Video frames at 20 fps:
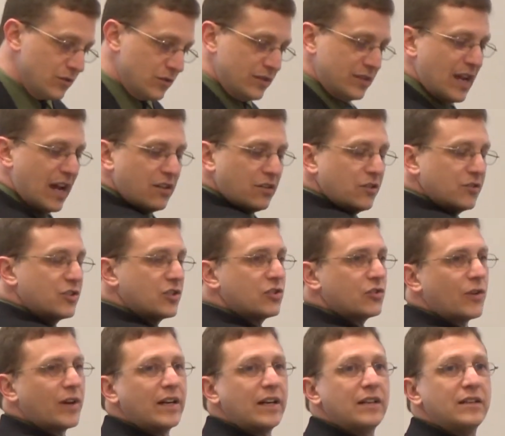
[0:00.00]
downloads
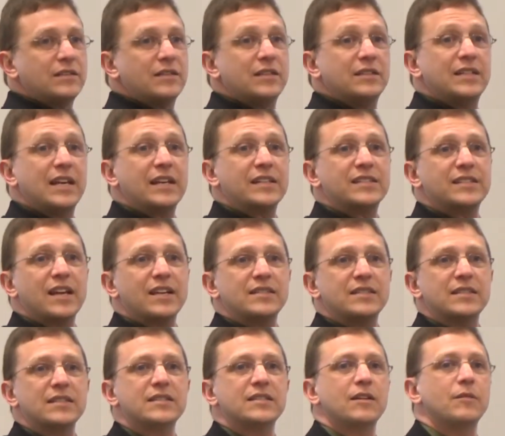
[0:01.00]
straight into TxDOT
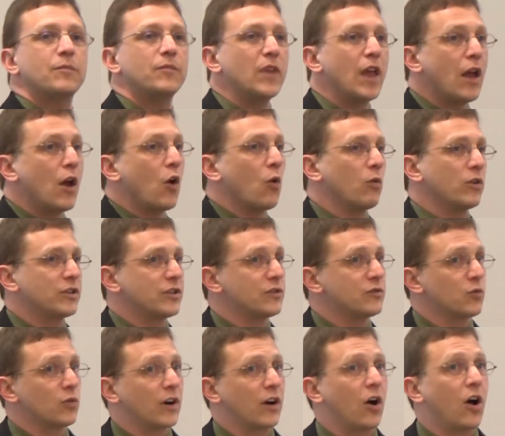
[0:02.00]
system, which
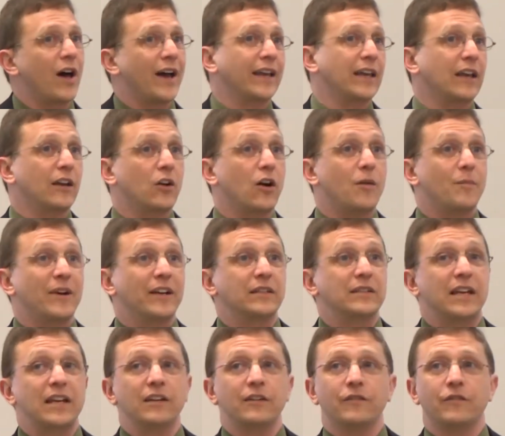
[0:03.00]
is where I get all my
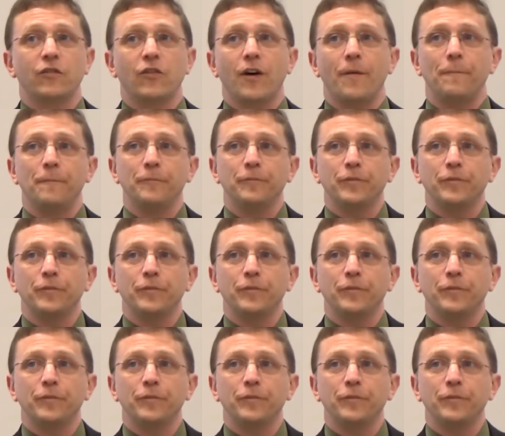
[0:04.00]
data from.